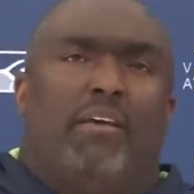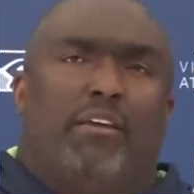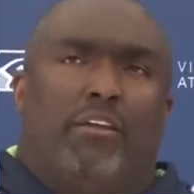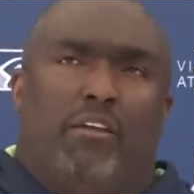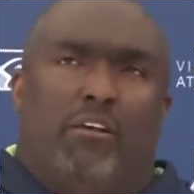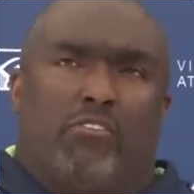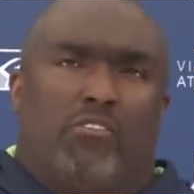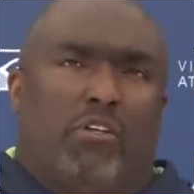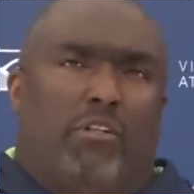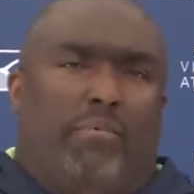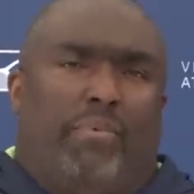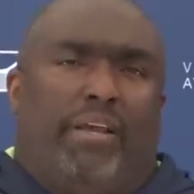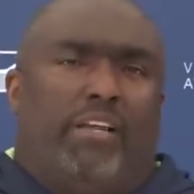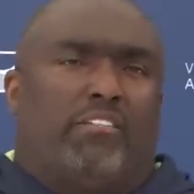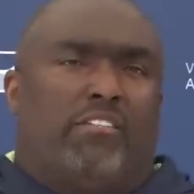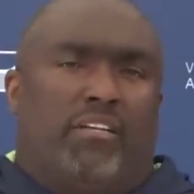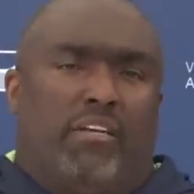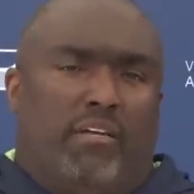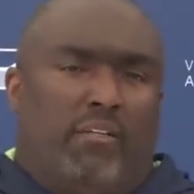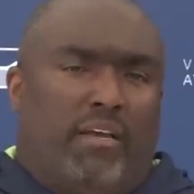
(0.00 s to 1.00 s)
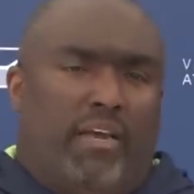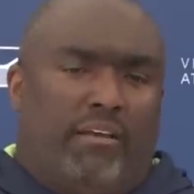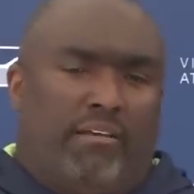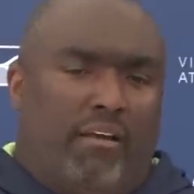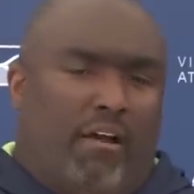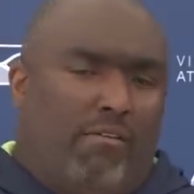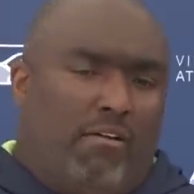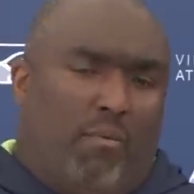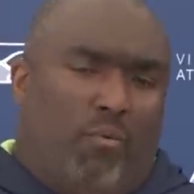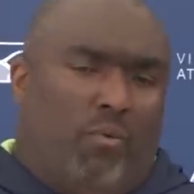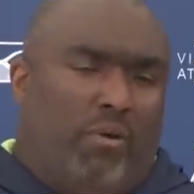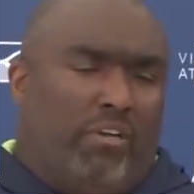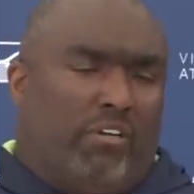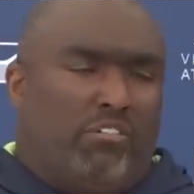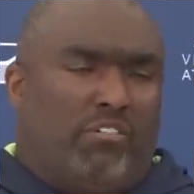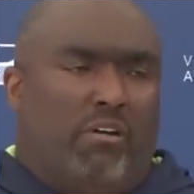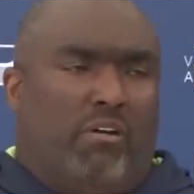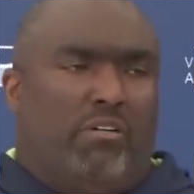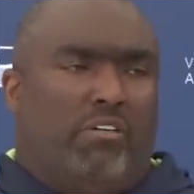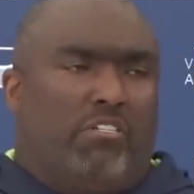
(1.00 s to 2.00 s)
You know, so the biggest thing, like our number one
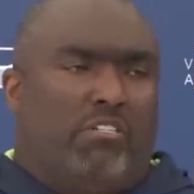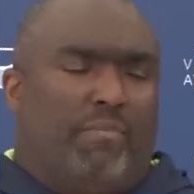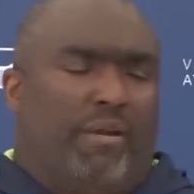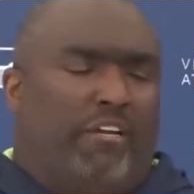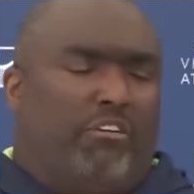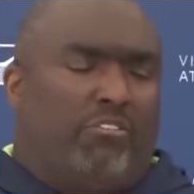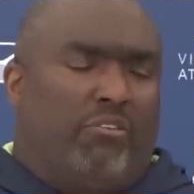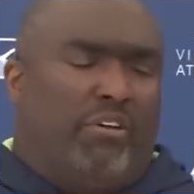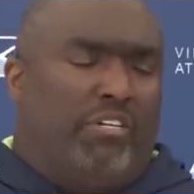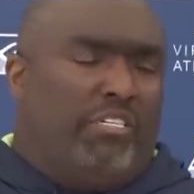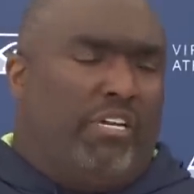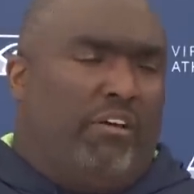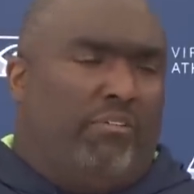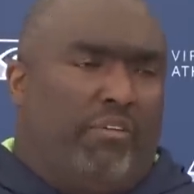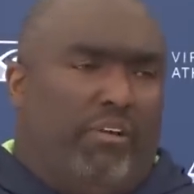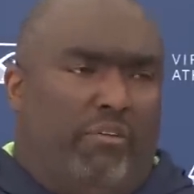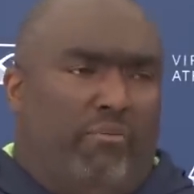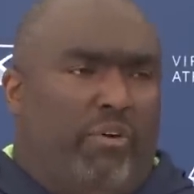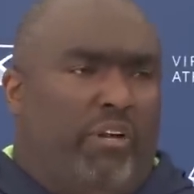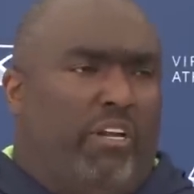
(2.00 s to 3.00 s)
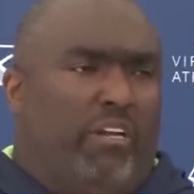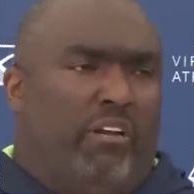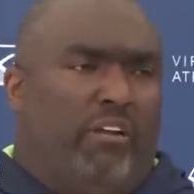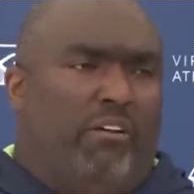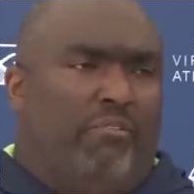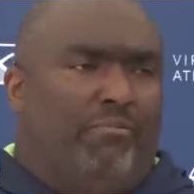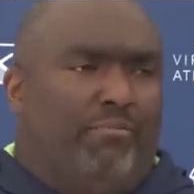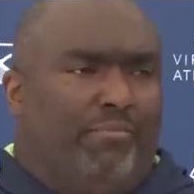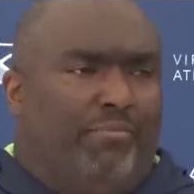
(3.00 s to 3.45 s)
concern is just make sure he's healthy and ready to go.